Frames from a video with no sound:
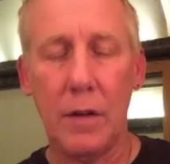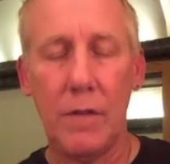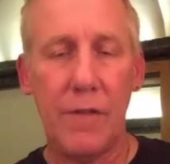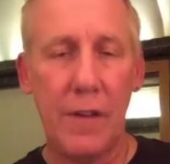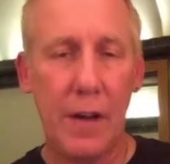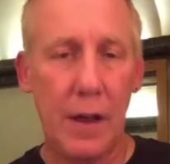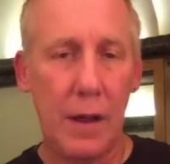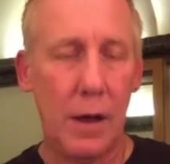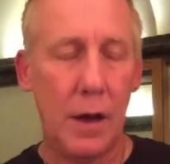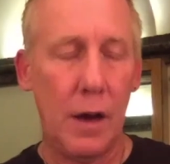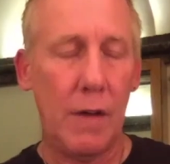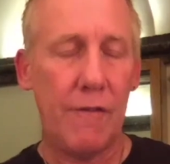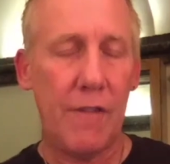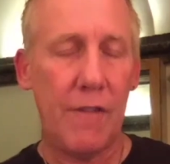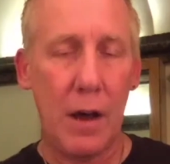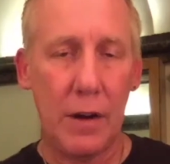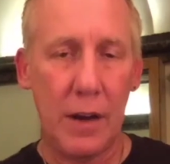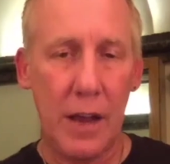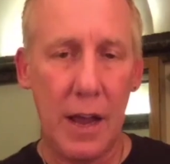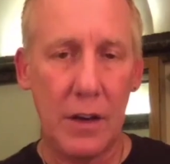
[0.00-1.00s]
American
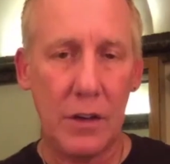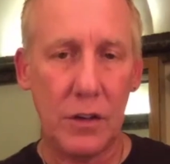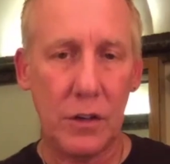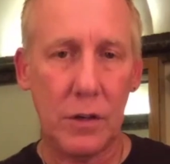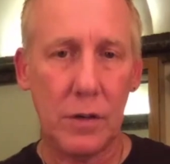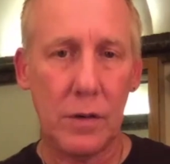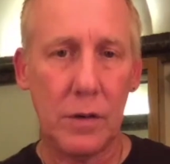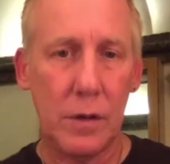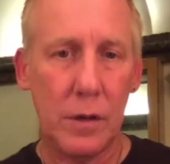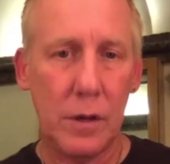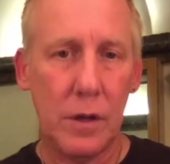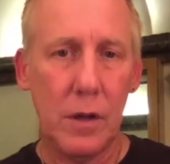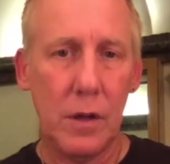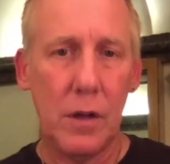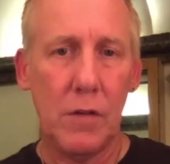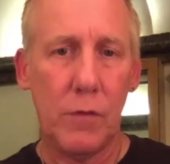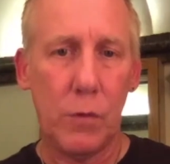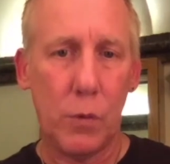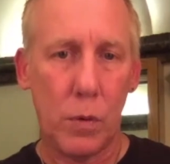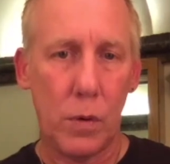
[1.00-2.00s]
Foundation
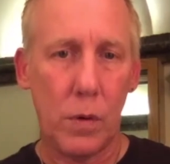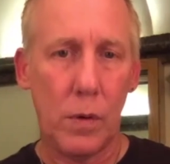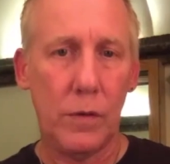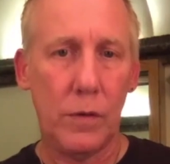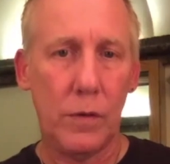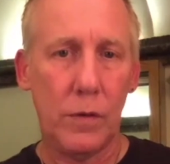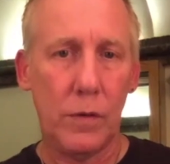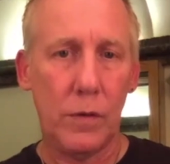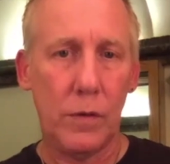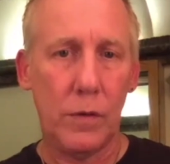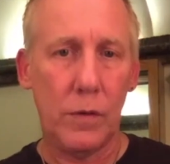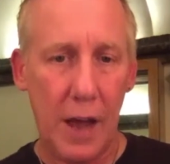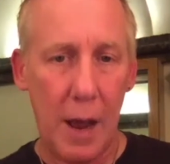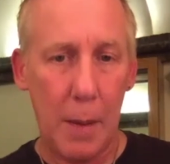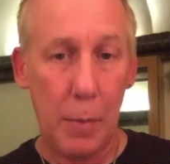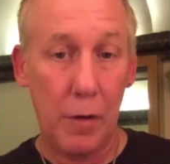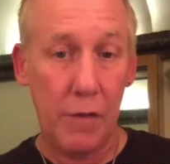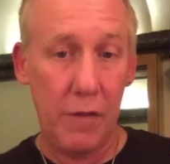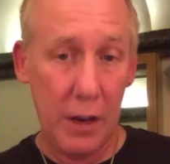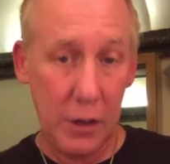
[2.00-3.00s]
for
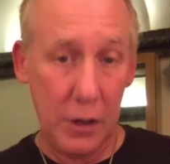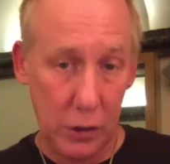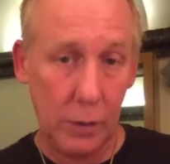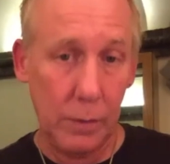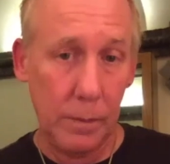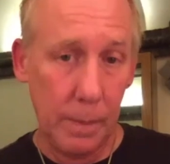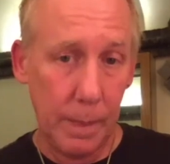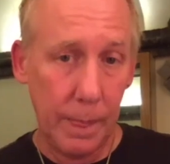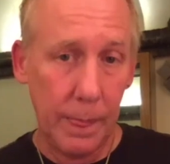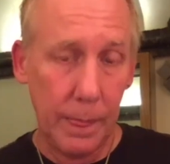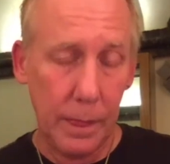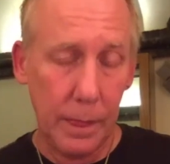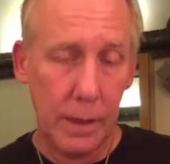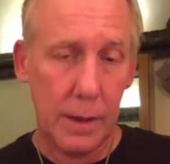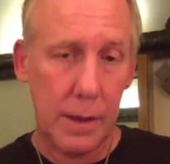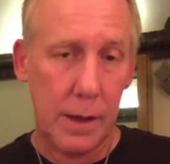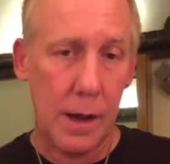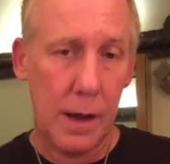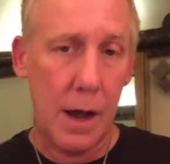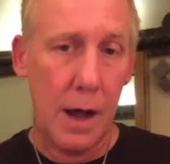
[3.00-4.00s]
Suicide Prevention,
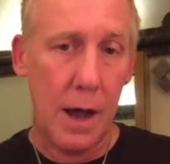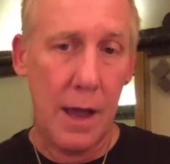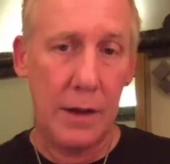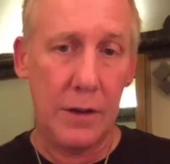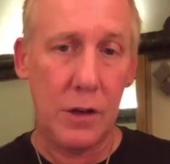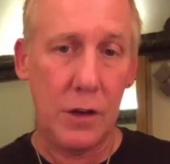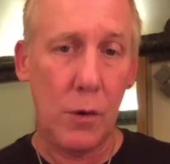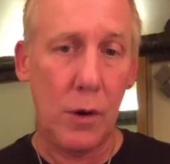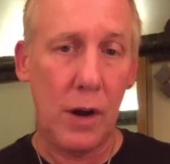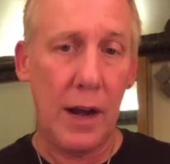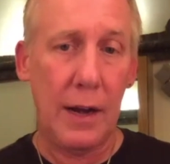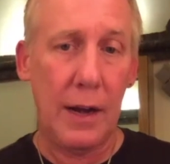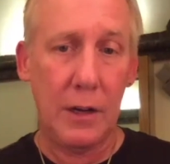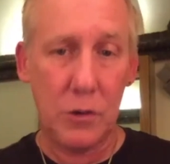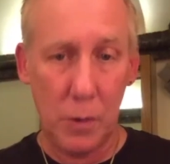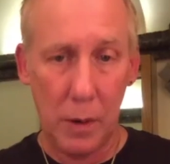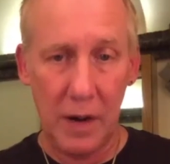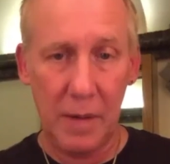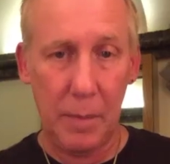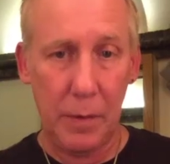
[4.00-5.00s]
and
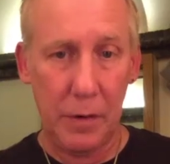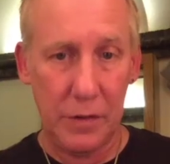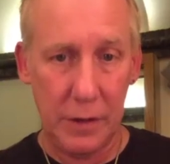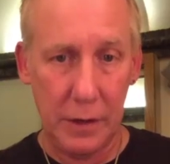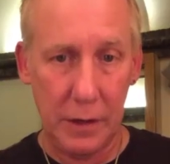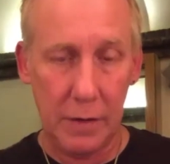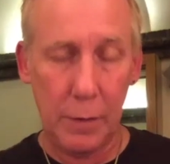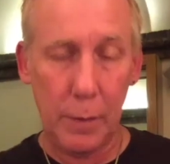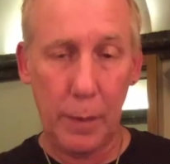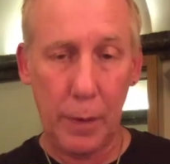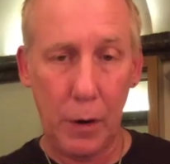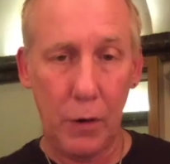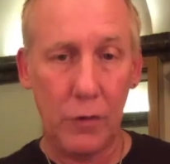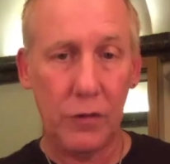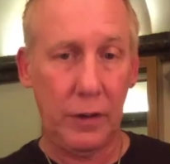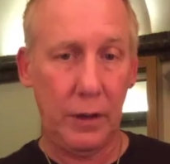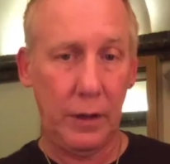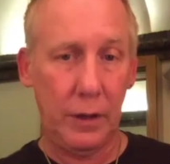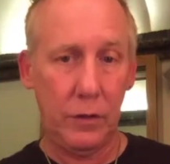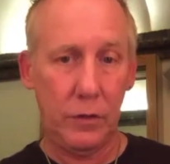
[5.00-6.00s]
donating 20% of
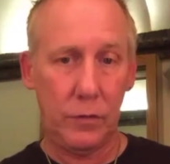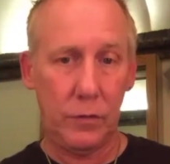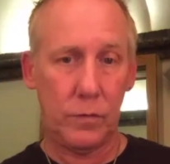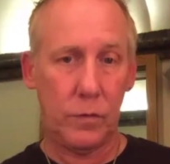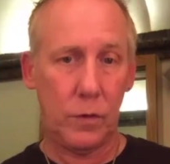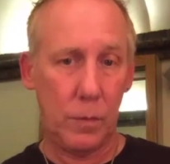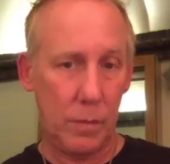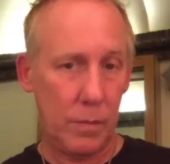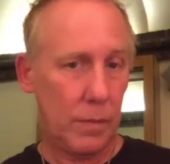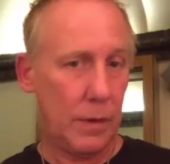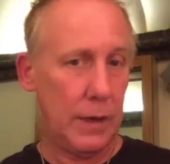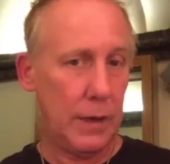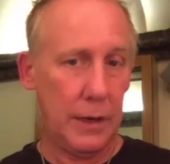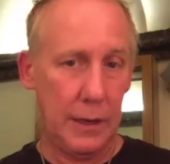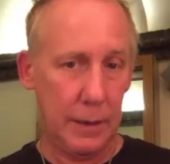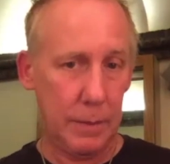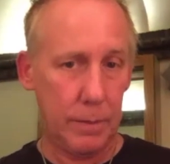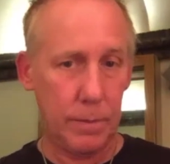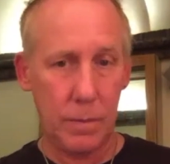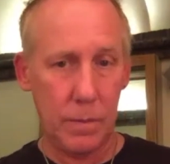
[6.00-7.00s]
the proceeds
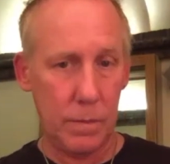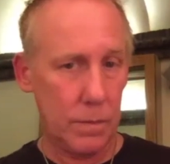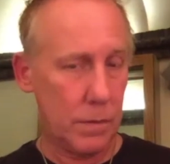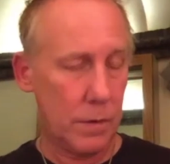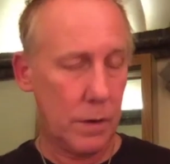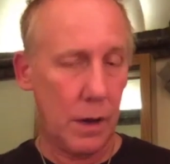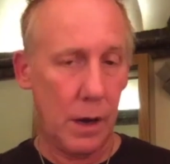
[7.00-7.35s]
from any